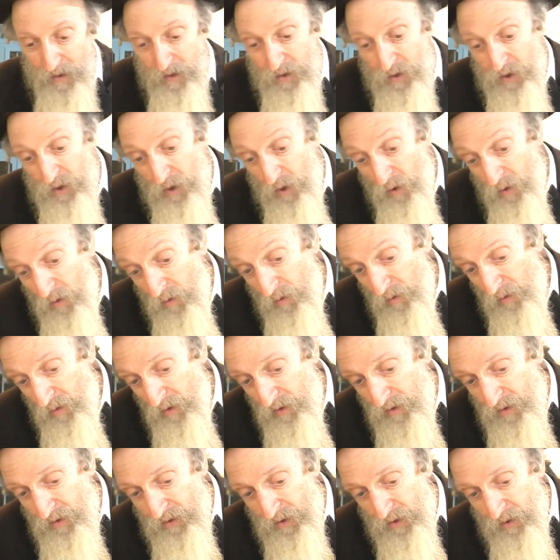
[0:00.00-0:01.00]
So
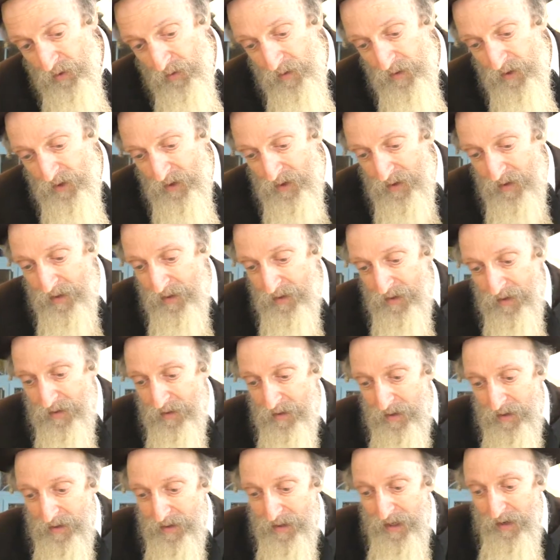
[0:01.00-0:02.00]
it's
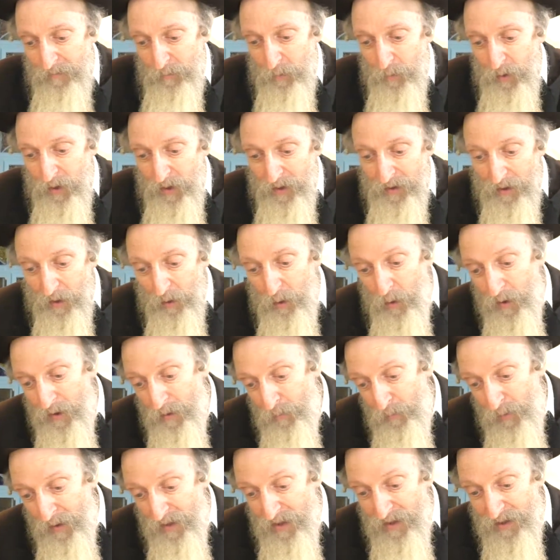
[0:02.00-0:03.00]
inevitable that they're going to
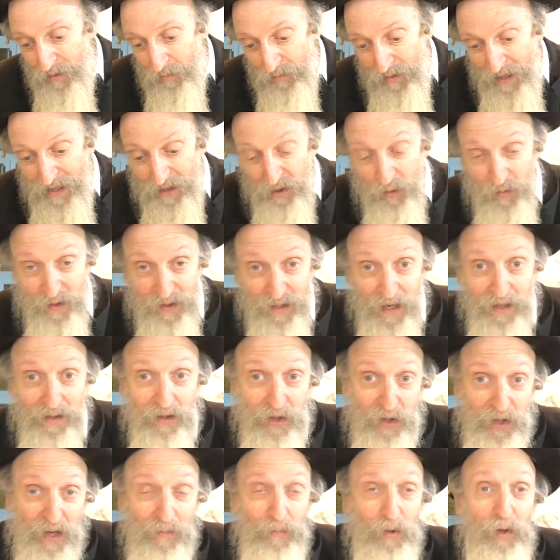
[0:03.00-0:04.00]
bring these complaints. So we're saying to
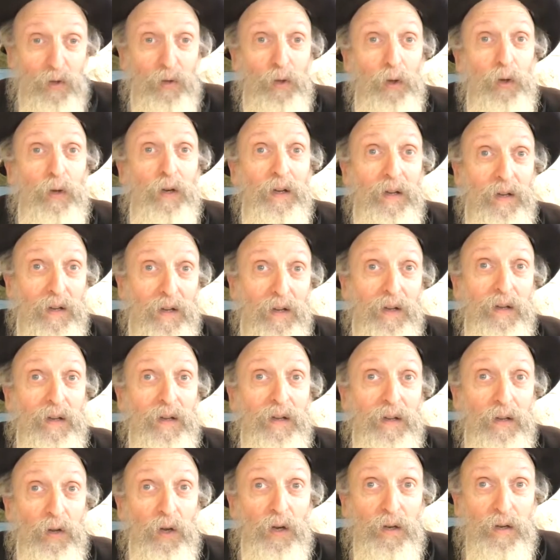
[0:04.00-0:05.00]
Hashem, look,
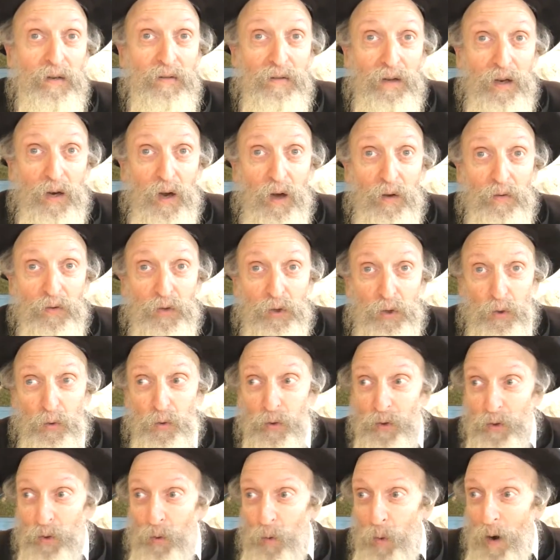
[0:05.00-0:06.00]

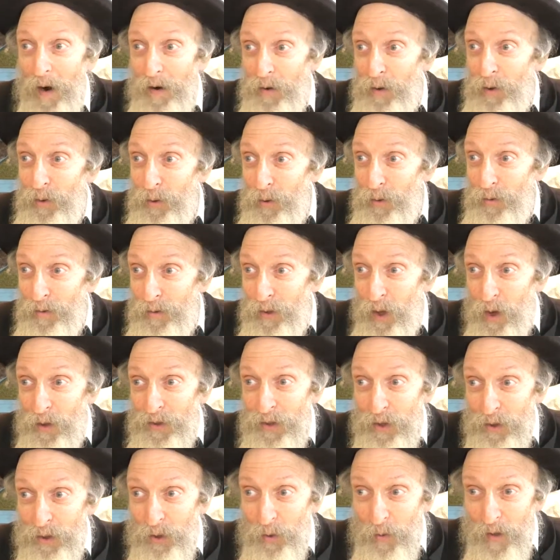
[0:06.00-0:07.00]
choose who are you
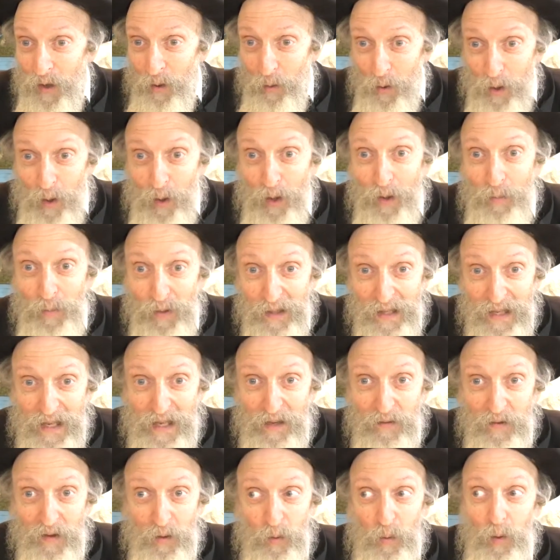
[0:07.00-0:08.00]
closer to here. Who are you going to
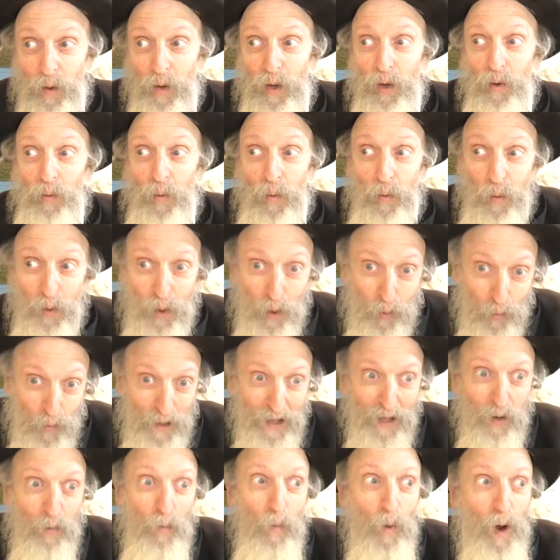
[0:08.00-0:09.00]
believe, and who do you
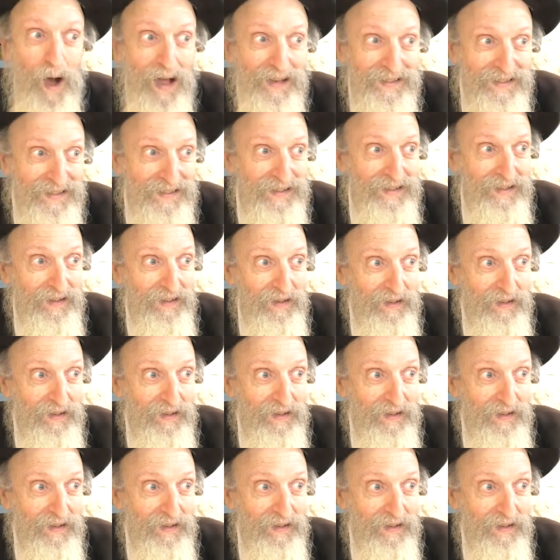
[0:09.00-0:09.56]
really want?